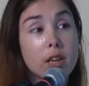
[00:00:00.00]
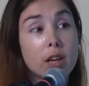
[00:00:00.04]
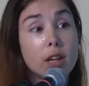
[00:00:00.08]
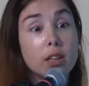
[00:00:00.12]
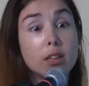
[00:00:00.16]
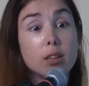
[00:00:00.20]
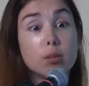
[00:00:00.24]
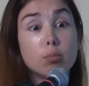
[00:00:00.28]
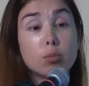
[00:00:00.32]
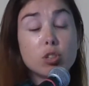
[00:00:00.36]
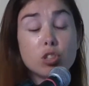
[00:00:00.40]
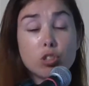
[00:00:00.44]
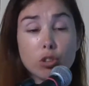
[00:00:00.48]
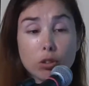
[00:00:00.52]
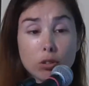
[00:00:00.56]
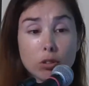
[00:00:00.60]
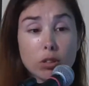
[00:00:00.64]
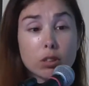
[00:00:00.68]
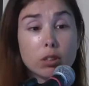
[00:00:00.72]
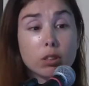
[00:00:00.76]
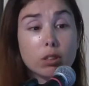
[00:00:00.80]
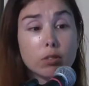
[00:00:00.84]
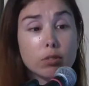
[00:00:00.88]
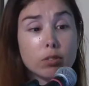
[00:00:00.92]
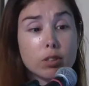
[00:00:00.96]
And the
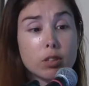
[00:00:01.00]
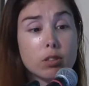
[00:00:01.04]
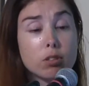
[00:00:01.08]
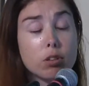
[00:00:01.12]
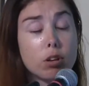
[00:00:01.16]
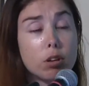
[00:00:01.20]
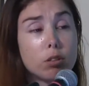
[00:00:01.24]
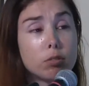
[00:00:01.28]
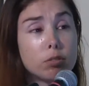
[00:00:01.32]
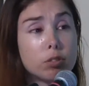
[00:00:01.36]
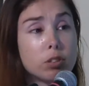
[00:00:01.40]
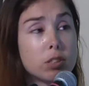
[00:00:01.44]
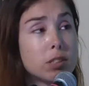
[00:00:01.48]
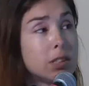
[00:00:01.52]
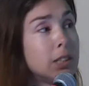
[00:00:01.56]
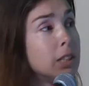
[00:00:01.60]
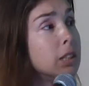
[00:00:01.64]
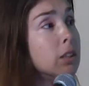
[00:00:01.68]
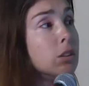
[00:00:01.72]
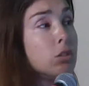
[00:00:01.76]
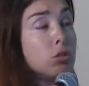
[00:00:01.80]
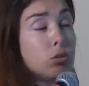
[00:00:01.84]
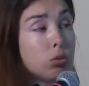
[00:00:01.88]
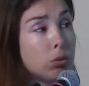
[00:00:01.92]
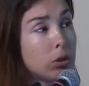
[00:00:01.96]
majority of the solvers
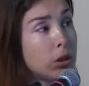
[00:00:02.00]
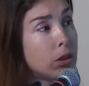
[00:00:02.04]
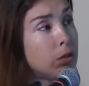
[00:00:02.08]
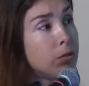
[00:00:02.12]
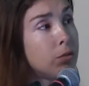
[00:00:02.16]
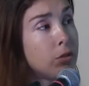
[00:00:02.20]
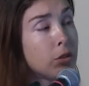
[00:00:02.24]
didn't do it